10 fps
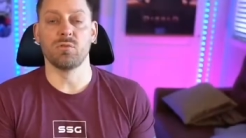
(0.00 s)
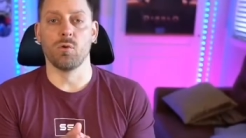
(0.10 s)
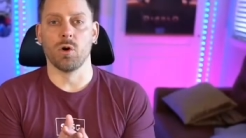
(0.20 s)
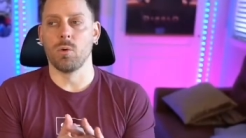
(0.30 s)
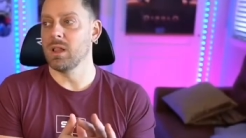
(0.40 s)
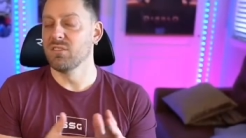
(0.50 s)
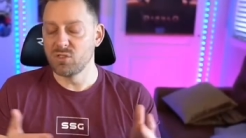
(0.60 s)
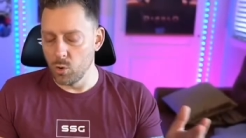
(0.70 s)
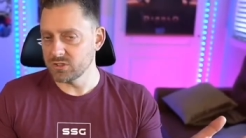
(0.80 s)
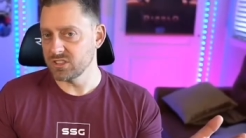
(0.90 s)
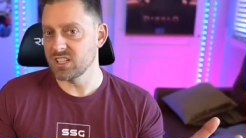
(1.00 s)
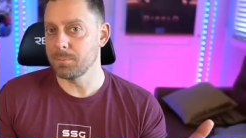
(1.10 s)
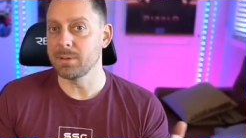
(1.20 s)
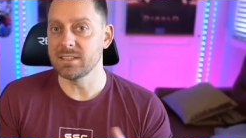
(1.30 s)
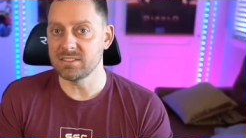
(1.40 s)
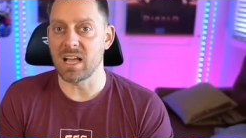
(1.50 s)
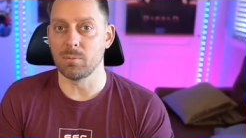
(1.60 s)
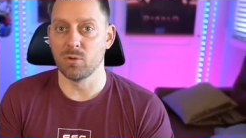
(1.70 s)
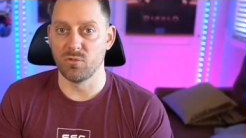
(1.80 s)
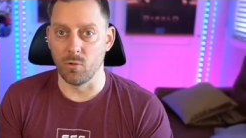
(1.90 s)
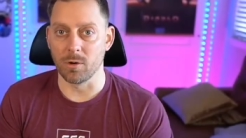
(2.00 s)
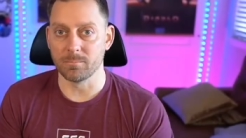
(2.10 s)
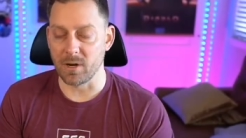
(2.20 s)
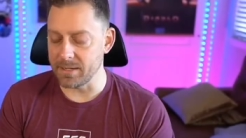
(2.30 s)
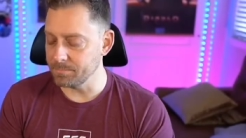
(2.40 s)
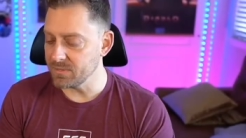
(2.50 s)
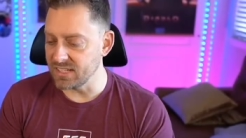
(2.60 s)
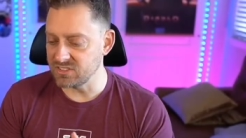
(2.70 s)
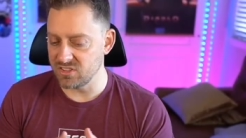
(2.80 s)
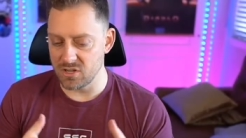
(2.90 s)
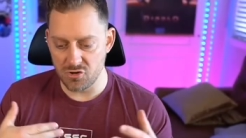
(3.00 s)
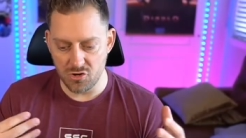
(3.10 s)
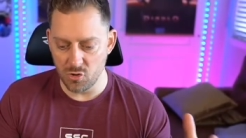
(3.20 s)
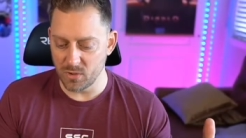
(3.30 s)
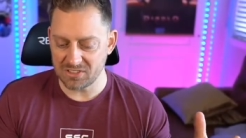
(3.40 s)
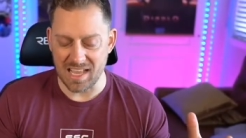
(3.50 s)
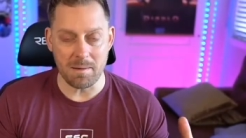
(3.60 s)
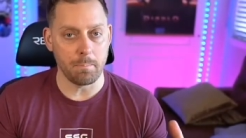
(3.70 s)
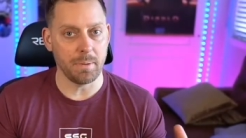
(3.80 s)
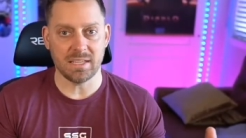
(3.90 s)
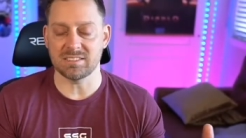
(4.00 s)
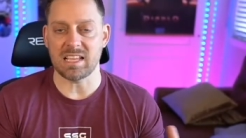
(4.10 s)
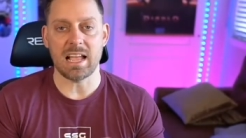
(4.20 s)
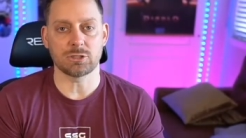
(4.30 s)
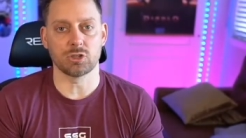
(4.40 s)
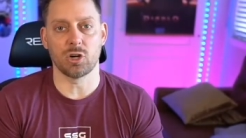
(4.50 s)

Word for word: 4? Well, of course I'm going to play Diablo 4, right? Looks It's the newest and biggest action